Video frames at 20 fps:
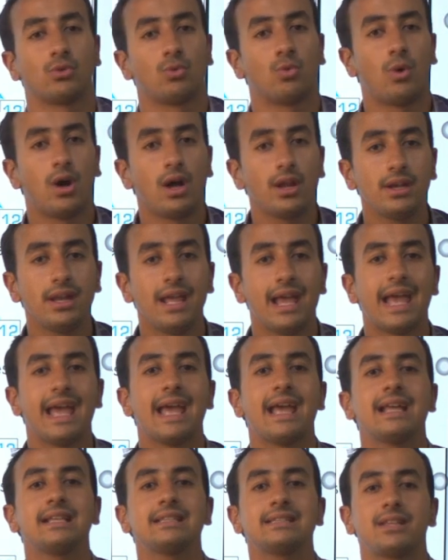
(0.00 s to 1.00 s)
1
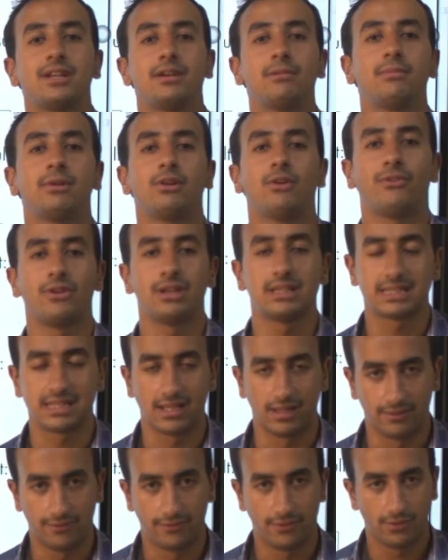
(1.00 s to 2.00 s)
and the number of
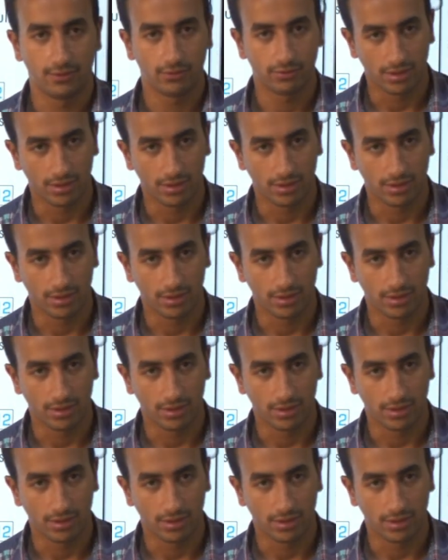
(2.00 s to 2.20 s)
itself.